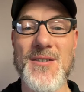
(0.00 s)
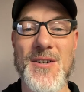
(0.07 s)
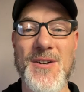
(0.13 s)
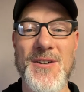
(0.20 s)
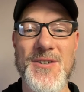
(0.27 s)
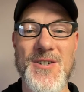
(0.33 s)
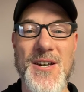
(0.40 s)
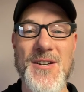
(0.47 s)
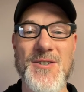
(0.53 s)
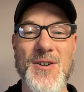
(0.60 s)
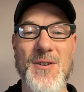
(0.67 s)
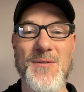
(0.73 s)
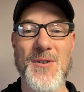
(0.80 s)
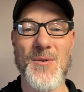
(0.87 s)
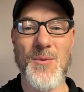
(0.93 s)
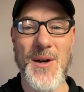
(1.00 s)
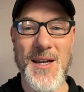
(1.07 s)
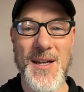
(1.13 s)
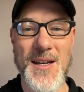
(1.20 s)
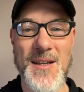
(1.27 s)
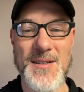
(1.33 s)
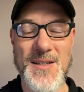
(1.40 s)
are going to change over
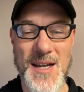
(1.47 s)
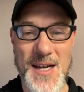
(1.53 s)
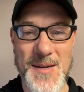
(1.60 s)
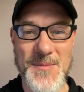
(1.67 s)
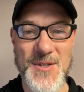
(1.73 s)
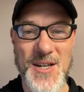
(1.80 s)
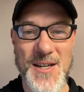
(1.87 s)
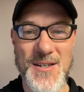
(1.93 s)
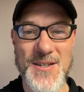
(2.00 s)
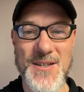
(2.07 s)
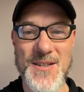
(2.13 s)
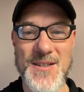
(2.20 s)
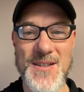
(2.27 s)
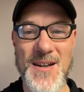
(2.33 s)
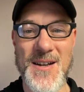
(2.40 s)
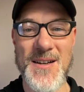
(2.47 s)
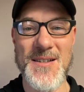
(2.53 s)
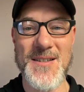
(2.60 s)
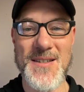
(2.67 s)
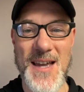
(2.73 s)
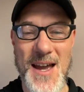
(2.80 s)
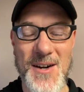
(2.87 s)
when the time changes
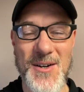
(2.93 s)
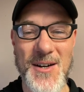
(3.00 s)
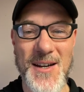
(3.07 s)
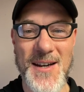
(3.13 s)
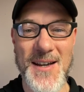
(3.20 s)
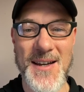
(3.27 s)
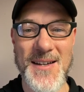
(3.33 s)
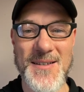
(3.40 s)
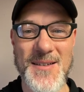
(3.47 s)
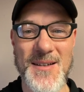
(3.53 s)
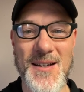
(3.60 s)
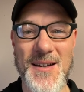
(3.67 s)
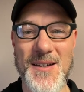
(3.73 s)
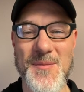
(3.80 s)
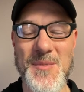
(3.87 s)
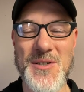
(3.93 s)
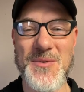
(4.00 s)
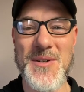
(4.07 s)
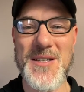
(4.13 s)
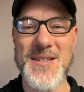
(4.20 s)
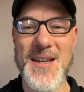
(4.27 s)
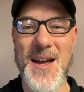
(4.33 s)
on Saturday night, uh, in
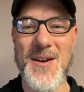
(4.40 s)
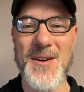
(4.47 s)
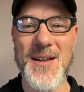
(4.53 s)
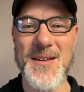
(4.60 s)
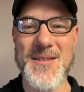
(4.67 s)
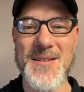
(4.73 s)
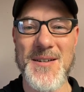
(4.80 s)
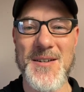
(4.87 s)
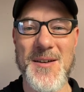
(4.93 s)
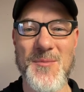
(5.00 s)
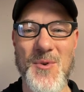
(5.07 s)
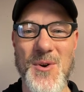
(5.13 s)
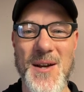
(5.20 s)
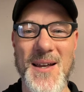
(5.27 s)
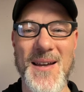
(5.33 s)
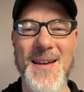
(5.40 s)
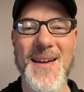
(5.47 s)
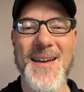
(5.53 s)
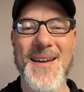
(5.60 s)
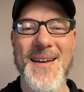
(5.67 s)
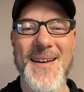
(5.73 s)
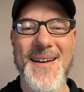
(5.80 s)
between Saturday and Sunday morning,
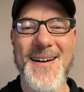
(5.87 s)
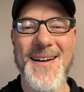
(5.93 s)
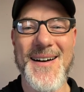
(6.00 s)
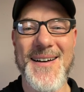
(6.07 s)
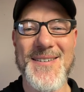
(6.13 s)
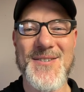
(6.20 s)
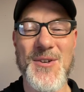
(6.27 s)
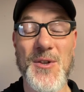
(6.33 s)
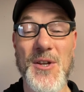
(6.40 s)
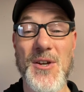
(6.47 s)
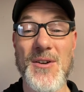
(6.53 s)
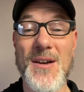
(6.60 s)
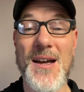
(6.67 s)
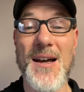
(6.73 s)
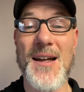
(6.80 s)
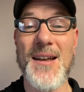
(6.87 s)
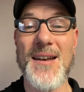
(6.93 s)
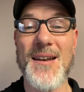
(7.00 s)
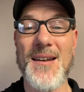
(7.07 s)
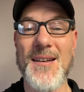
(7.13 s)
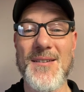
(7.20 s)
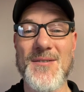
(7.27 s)
uh, so that you're not
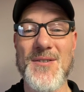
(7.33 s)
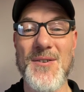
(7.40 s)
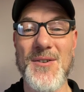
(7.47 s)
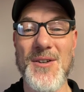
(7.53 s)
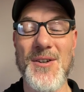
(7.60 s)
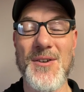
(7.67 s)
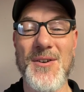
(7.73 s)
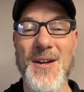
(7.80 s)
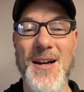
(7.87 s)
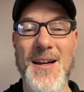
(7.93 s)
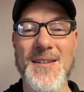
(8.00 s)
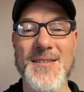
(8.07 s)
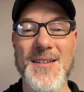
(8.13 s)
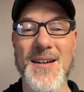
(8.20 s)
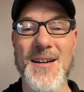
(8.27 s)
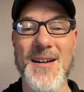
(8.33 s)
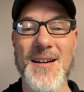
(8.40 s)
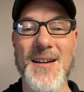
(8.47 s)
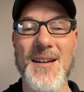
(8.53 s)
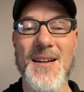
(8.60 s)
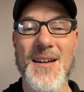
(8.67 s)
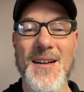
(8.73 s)
so that you're not
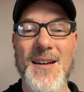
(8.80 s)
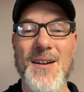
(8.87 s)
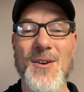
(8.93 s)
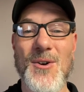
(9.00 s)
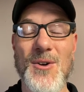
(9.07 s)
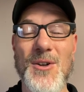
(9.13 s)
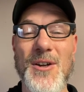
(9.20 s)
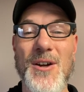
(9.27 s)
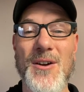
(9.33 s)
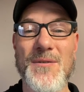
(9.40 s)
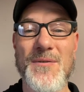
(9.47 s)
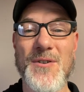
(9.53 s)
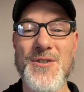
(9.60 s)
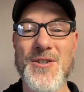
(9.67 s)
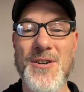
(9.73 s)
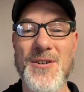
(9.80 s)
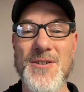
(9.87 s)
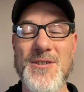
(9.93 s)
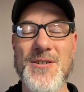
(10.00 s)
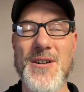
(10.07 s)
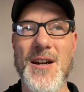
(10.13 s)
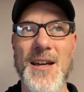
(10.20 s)
uh, earlier for
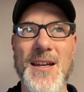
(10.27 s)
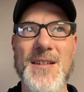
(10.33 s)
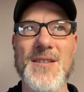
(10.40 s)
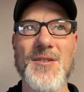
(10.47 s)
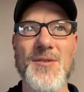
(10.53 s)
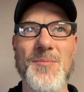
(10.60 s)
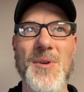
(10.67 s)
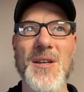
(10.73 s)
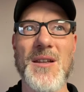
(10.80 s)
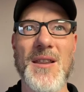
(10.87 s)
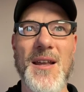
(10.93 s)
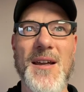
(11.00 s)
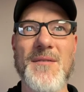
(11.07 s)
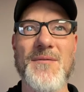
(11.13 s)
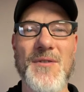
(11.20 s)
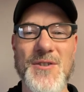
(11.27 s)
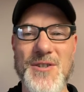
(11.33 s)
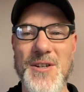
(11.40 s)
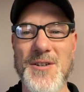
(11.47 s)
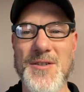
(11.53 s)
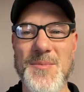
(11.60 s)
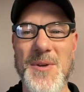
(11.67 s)
church. I guess you'd be late for
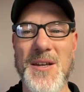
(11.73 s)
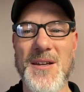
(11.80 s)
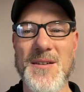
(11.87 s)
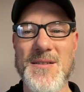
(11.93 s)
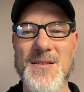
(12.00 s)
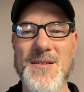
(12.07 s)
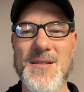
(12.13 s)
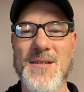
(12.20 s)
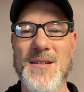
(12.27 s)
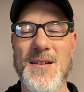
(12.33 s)
church because